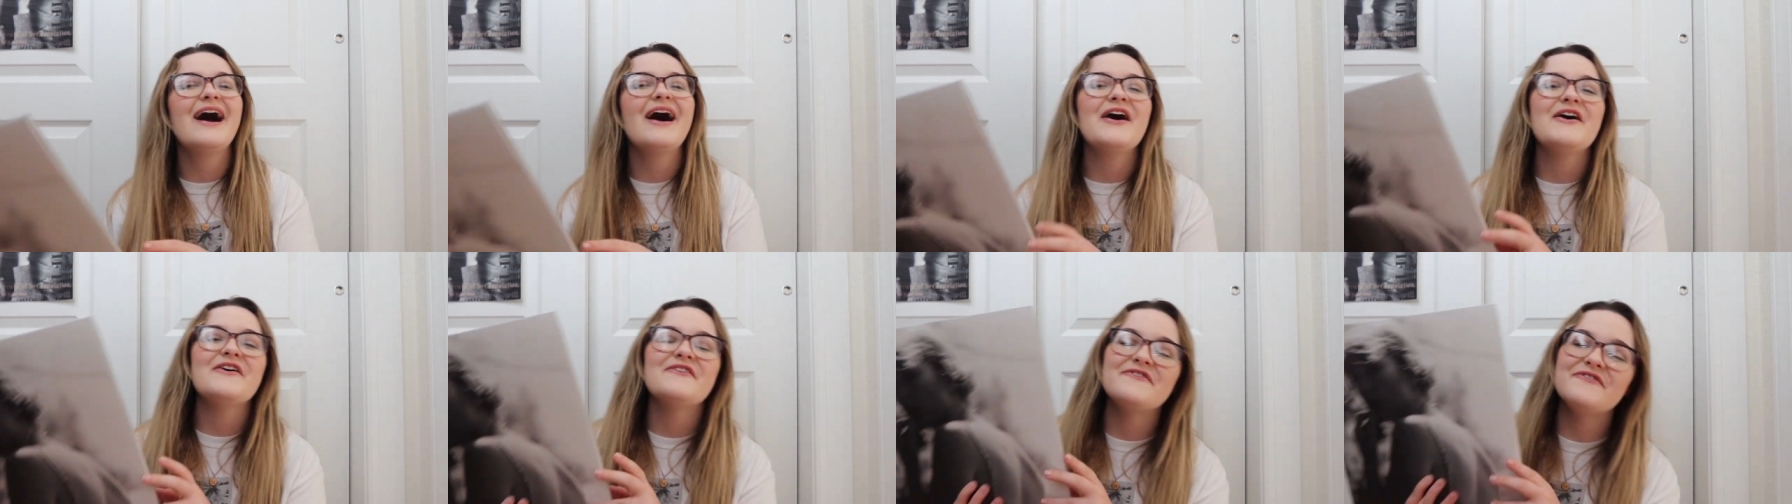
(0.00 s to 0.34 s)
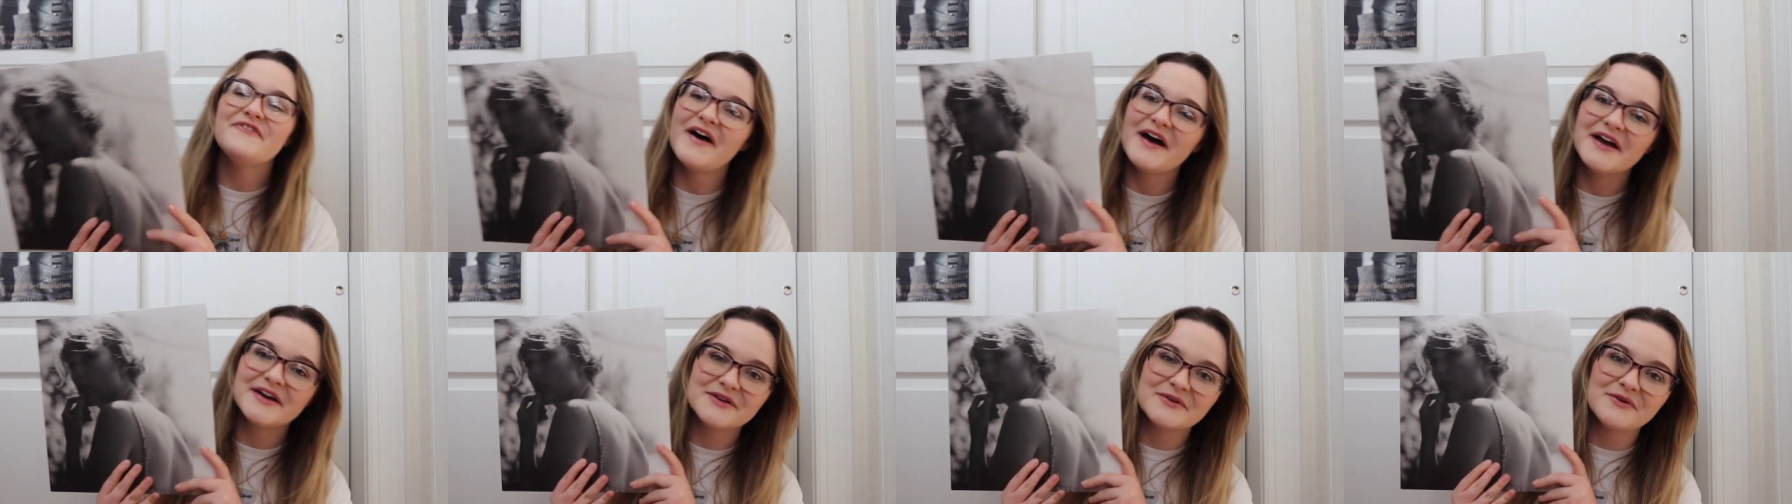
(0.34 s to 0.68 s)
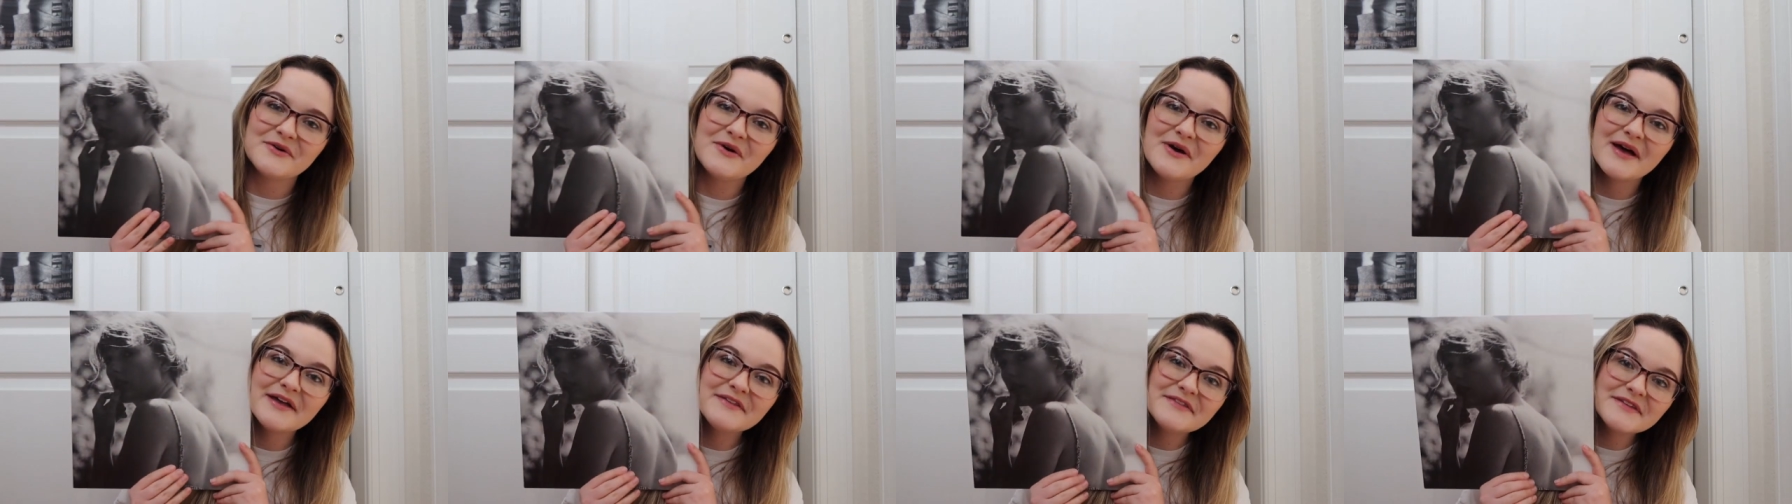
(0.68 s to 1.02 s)

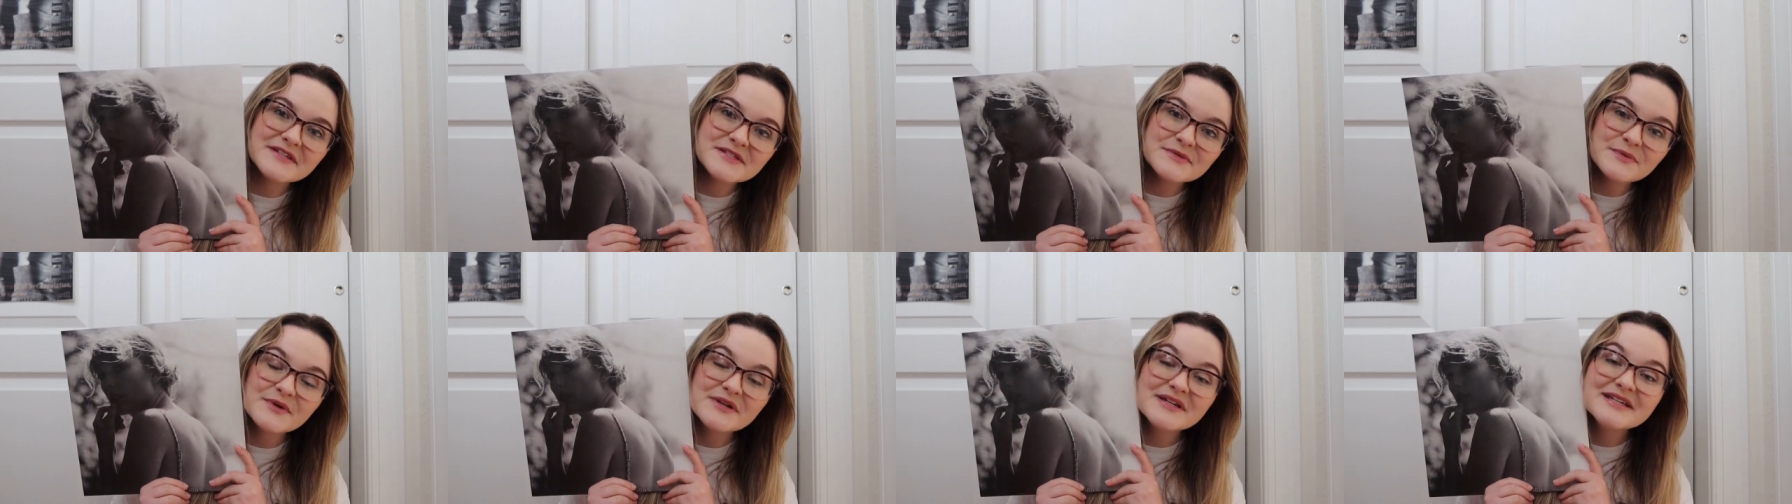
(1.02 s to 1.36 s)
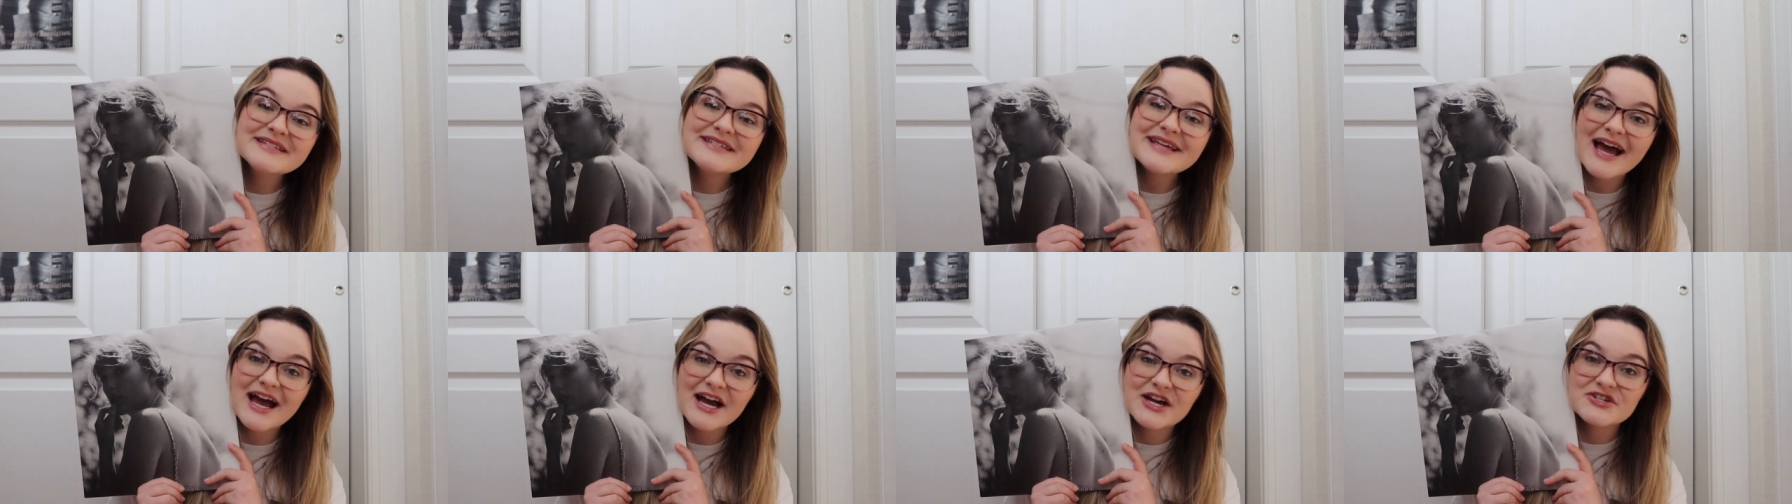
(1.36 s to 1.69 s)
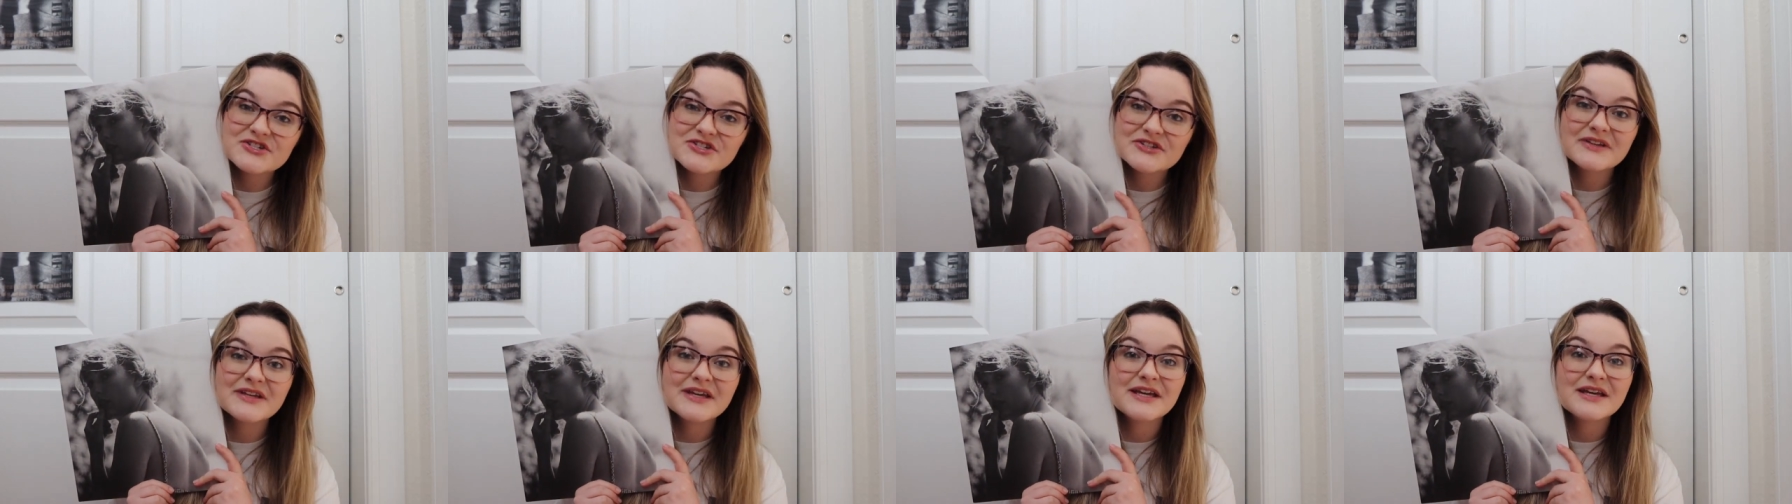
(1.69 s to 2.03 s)
vinyl, and this one is
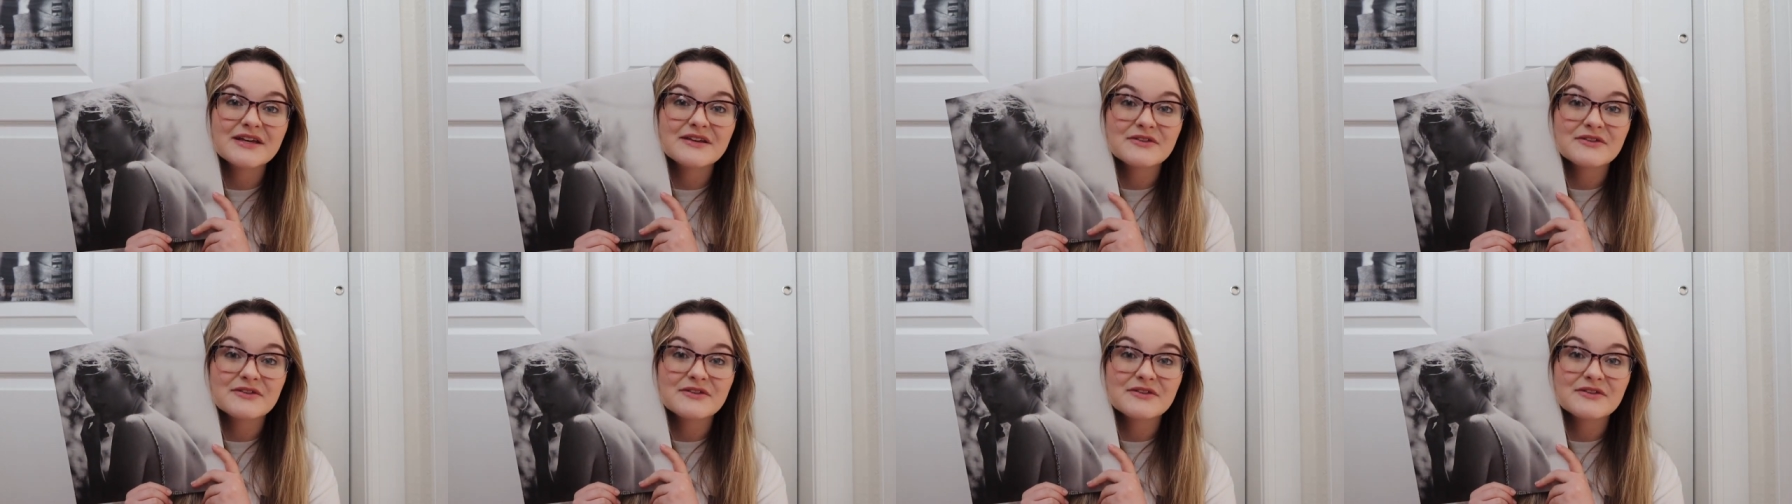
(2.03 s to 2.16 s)
actually